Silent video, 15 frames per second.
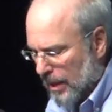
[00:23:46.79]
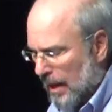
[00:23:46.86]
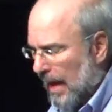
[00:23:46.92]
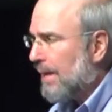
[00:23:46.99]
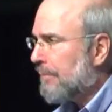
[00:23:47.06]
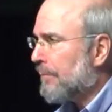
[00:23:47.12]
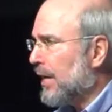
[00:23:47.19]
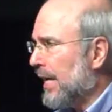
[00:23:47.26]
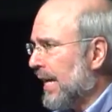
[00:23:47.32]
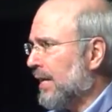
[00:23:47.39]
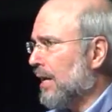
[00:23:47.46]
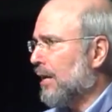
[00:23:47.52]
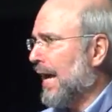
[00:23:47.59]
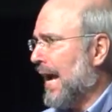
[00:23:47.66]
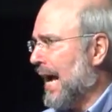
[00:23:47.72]
I'm going to end
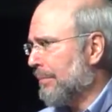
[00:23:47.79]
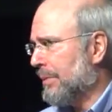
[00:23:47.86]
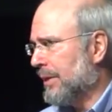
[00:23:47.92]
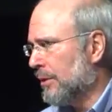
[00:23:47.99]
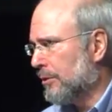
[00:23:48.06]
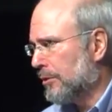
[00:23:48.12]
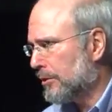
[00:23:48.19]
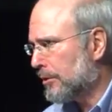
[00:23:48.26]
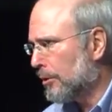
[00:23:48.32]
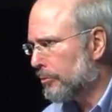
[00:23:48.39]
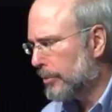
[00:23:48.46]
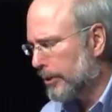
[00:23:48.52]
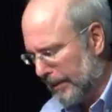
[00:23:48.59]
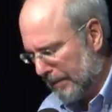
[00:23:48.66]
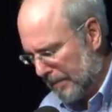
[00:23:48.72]
on a happy note, don't
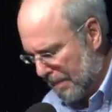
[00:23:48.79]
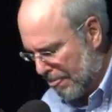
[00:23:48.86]
worry.